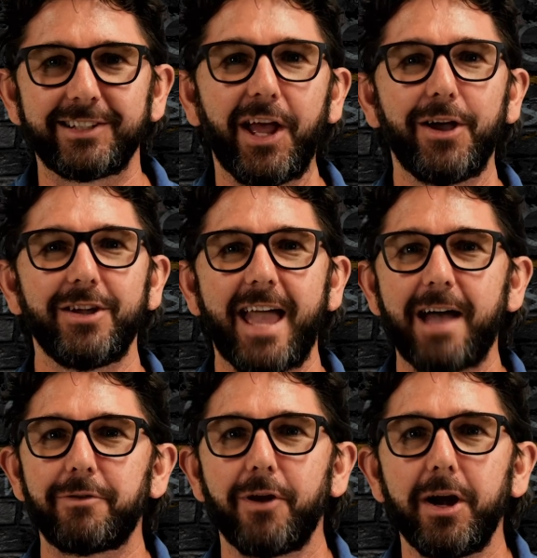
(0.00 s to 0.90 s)
So you
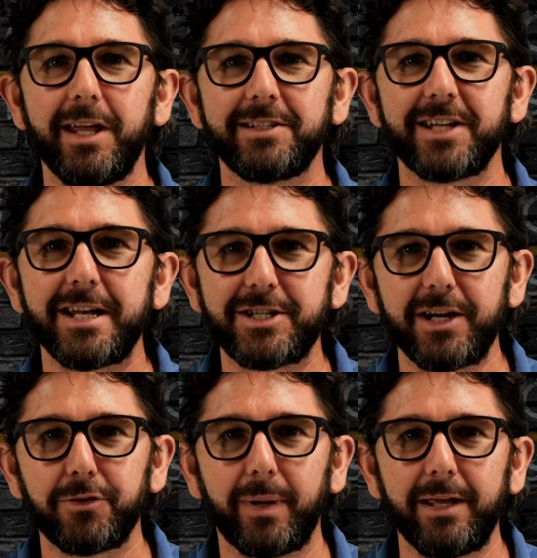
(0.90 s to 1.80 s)
have a Fronius
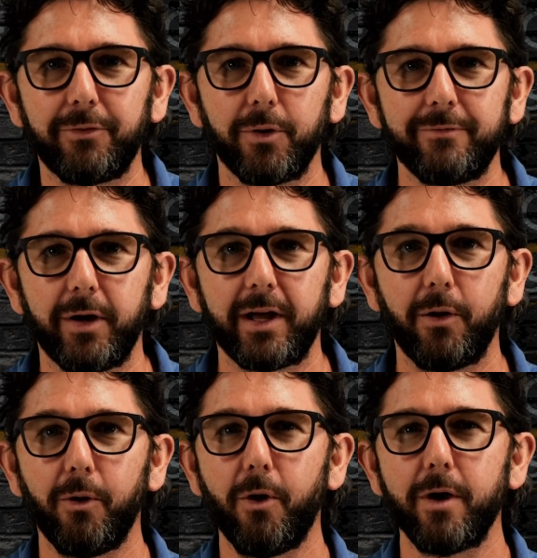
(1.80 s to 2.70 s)
Gen 24
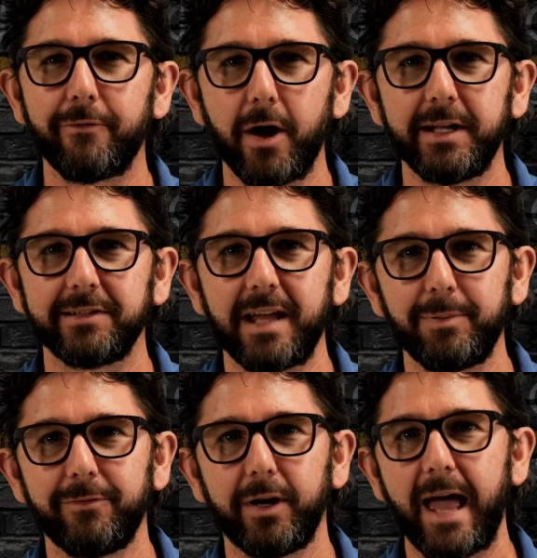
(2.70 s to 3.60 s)
inverter or a Fronius
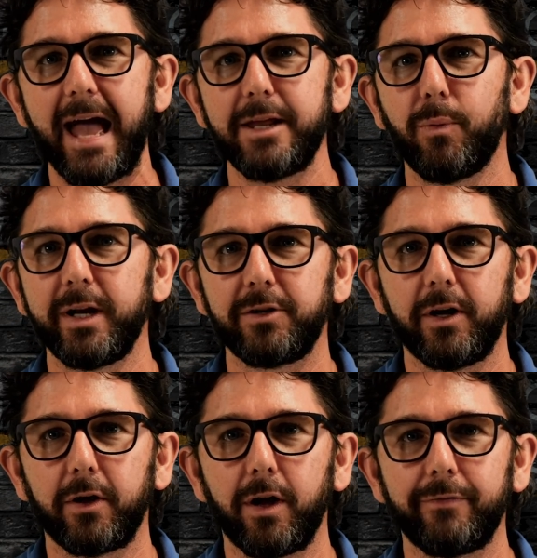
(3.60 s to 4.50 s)
Snap inverter and you want to
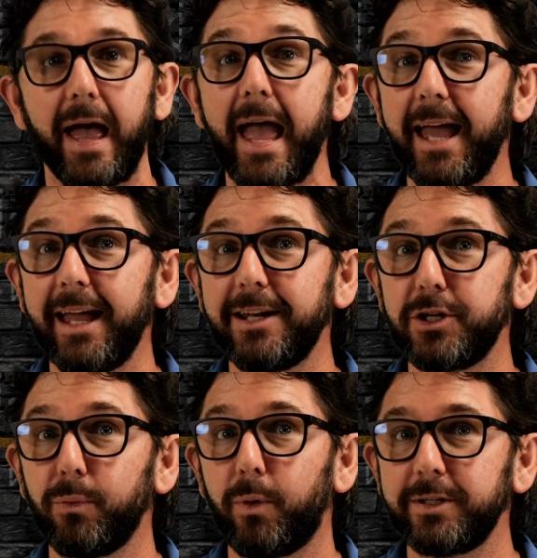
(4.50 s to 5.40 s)
turn it off
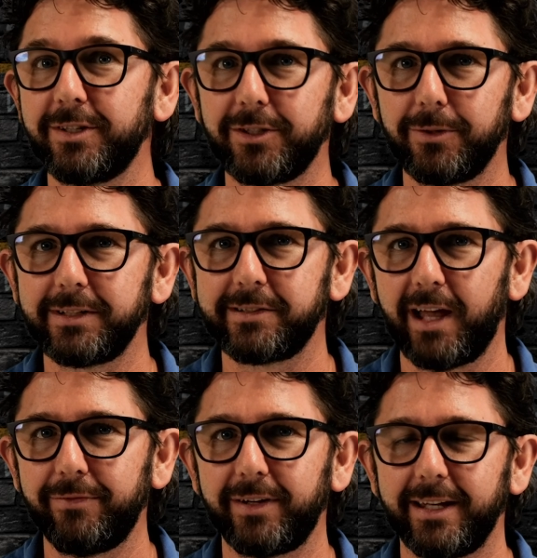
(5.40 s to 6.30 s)
and you want to do it
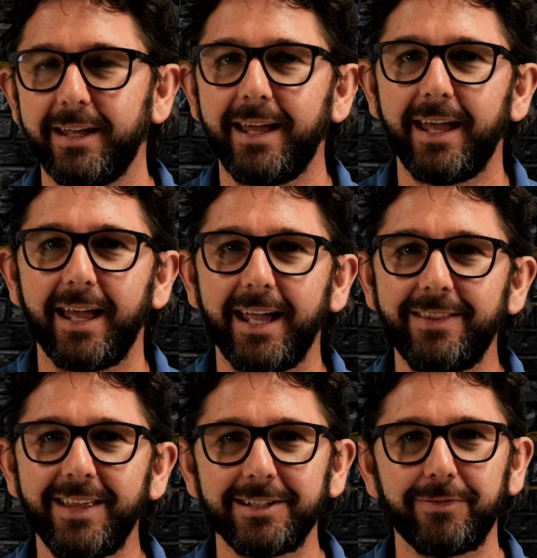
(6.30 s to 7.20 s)
safely.
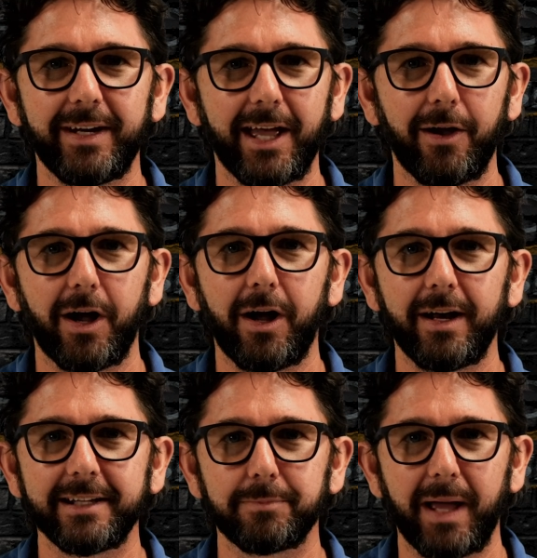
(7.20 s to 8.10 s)
In this video,
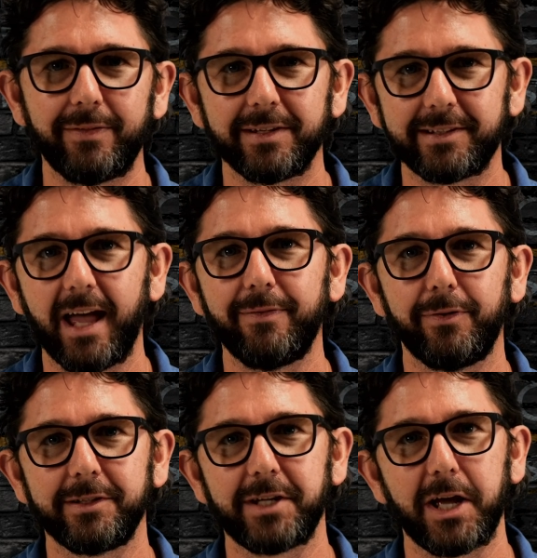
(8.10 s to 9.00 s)
I'll explain the
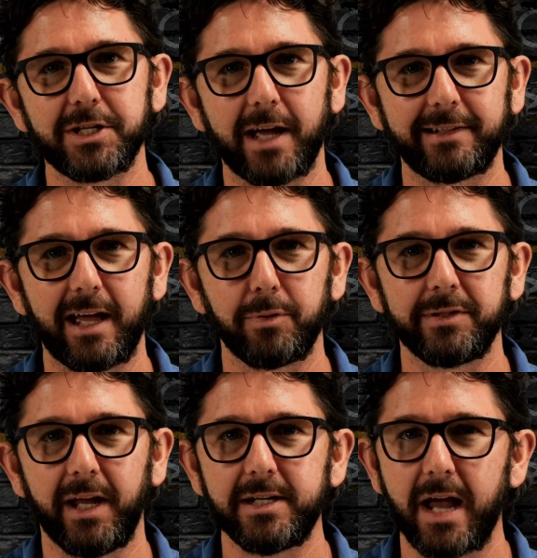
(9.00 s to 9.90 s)
safest shutdown
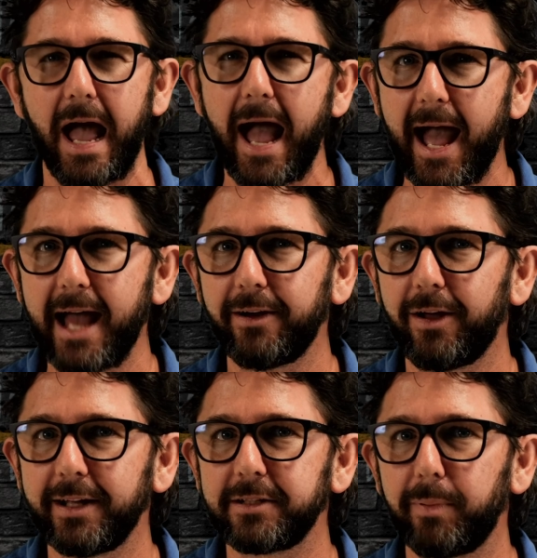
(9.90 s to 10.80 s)
procedure and
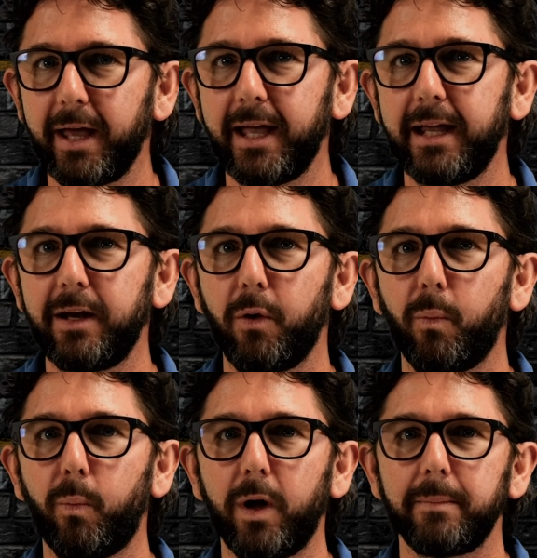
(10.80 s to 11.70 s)
I'll explain
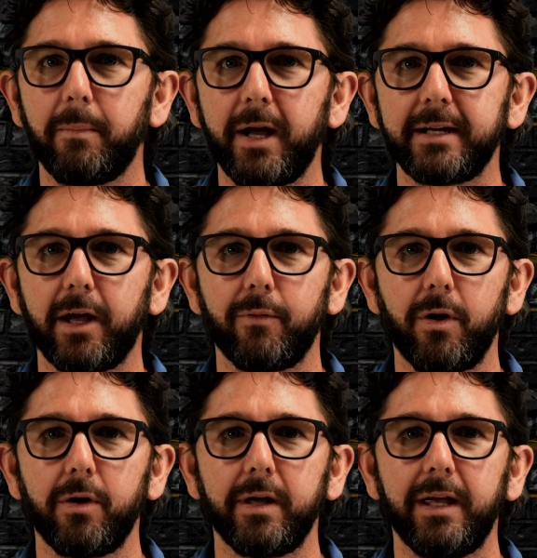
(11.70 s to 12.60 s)
what might go
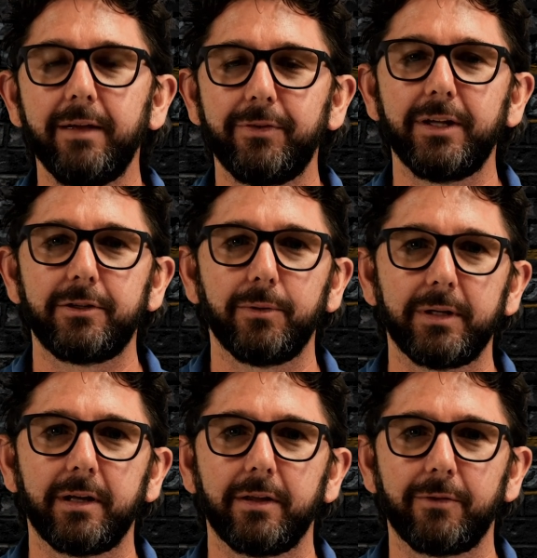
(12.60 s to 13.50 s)
wrong if you do
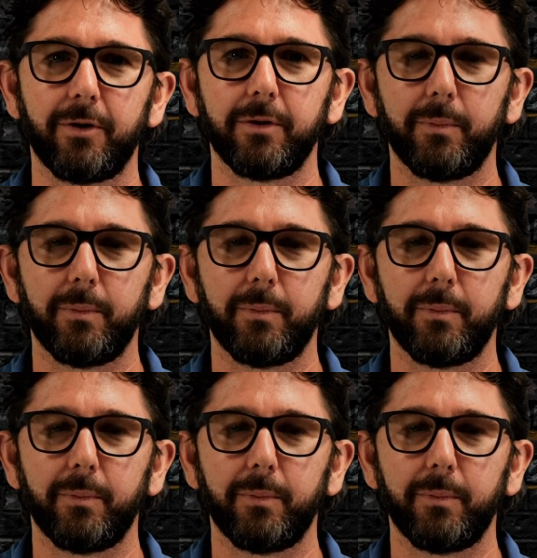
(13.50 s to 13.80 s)
it the wrong